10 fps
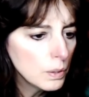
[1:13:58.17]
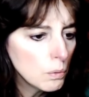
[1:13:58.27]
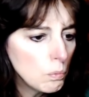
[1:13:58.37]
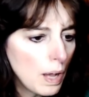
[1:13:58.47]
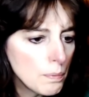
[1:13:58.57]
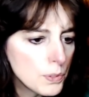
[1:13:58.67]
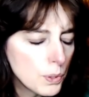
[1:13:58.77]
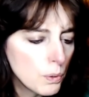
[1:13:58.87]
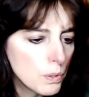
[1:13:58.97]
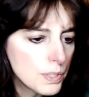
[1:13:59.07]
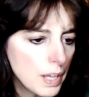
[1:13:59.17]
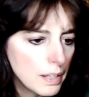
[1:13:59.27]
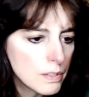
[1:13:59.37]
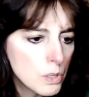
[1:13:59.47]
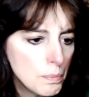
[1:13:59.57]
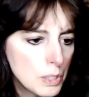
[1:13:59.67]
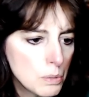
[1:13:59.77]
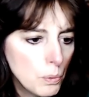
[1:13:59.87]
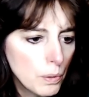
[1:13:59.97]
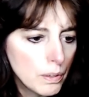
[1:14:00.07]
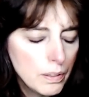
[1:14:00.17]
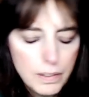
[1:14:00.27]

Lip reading: Why was Curtis getting so much more?